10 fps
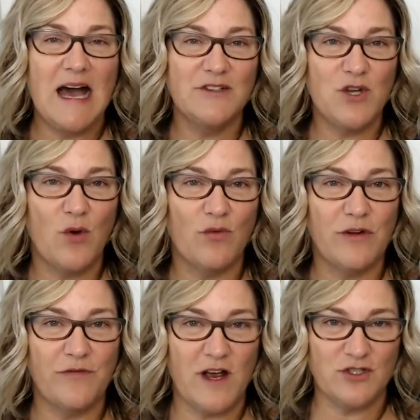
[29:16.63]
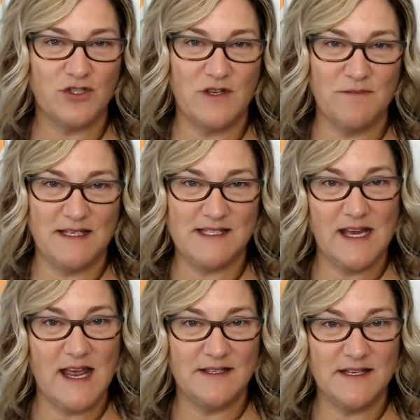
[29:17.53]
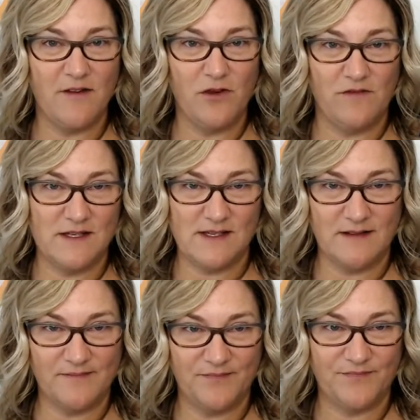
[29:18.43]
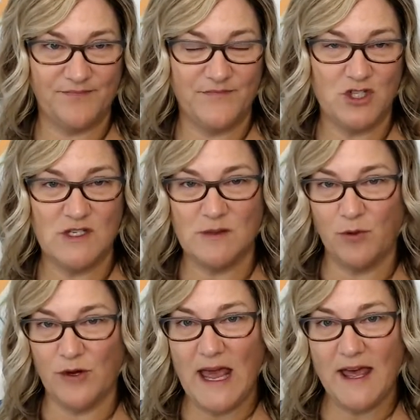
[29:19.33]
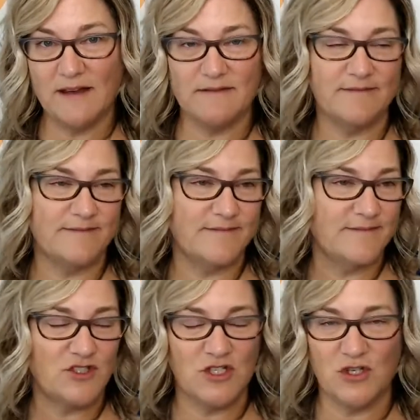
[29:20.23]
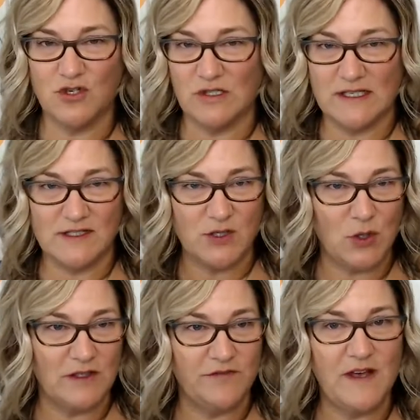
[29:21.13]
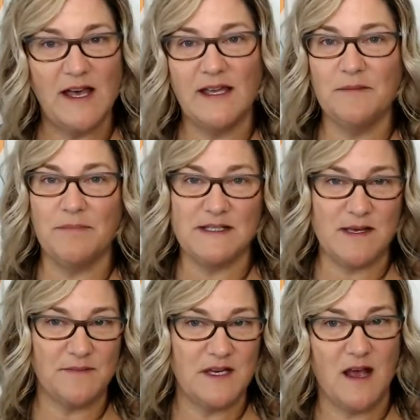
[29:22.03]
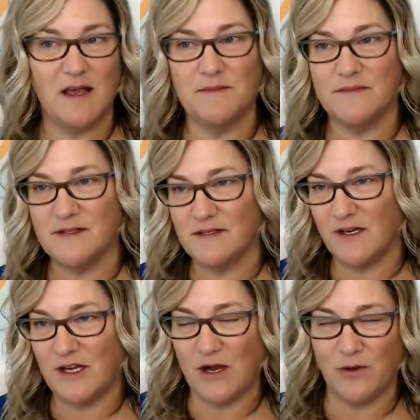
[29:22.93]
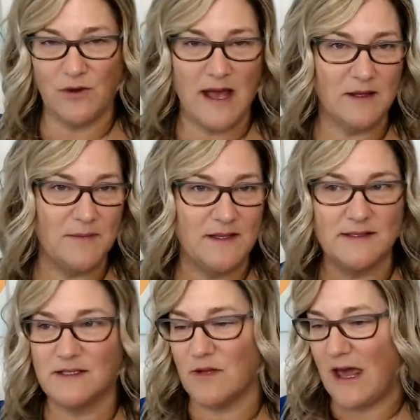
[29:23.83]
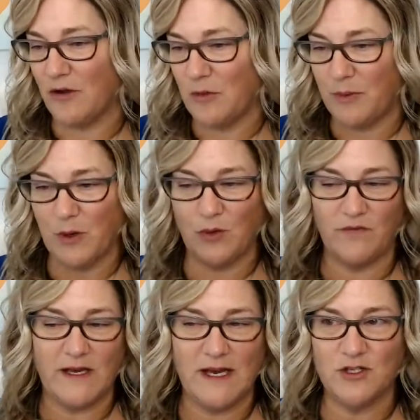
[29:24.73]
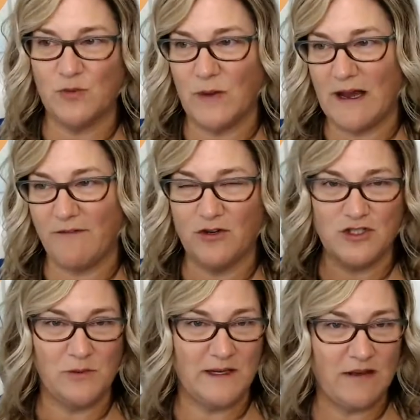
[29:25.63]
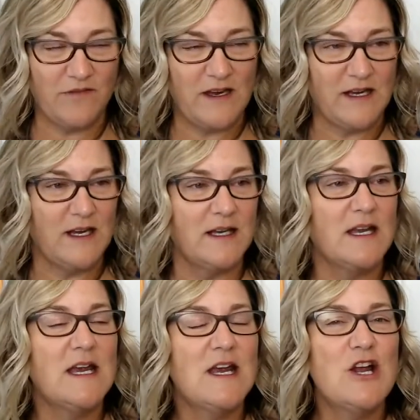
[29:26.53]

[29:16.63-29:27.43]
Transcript: I don't refresh the mids and ends every visit. She's a brunette. She usually is totally fine, but sometimes, elements, out on a boat, vacation, whatever, she would get faded.